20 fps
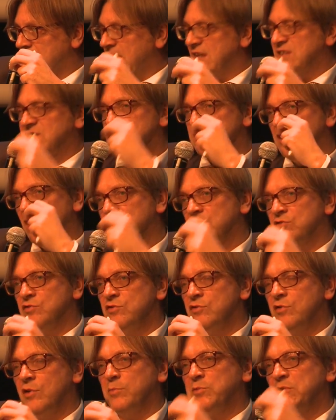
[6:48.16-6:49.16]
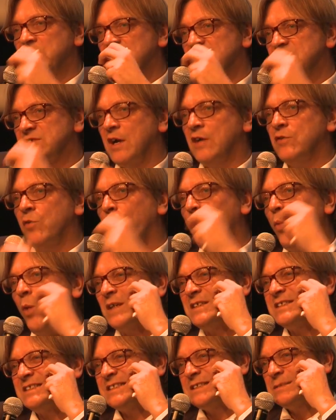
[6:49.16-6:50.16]
It's not to Europe to decide on
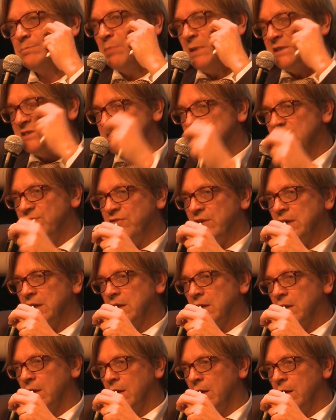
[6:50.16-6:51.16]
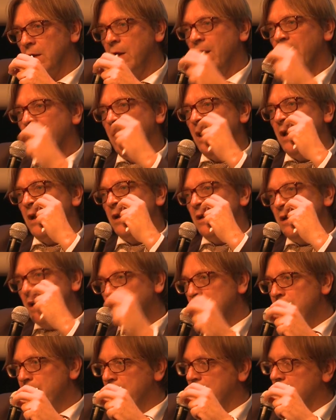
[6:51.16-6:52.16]
what specific
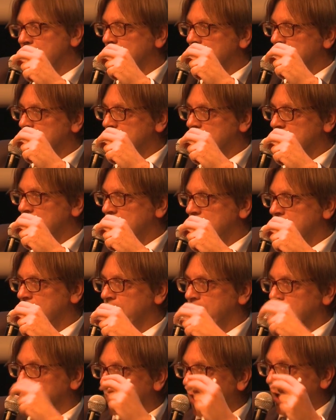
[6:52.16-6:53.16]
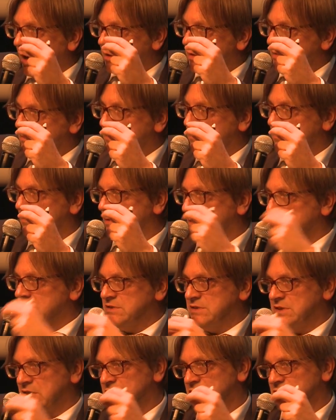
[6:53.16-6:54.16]
labor market
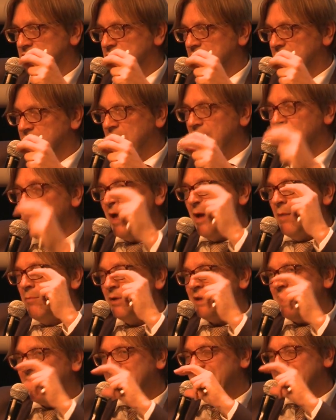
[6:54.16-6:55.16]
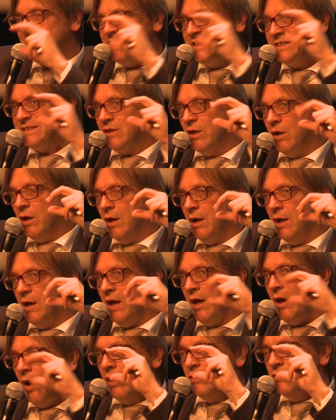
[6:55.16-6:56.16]
organization we have to have. But at least
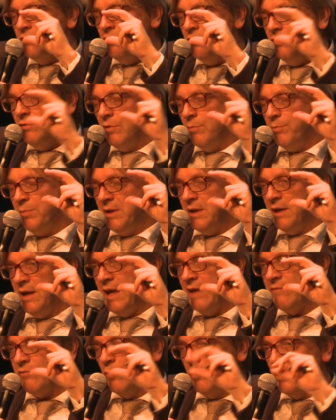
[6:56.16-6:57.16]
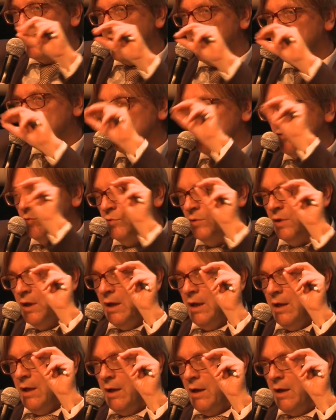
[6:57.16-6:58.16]
on the European level we have to
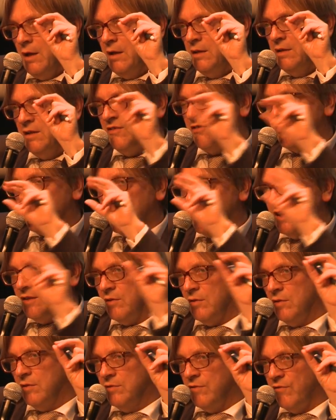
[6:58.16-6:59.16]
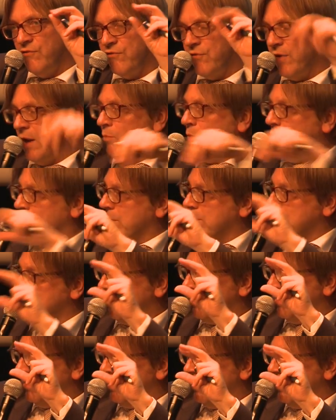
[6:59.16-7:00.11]
decide on the framework.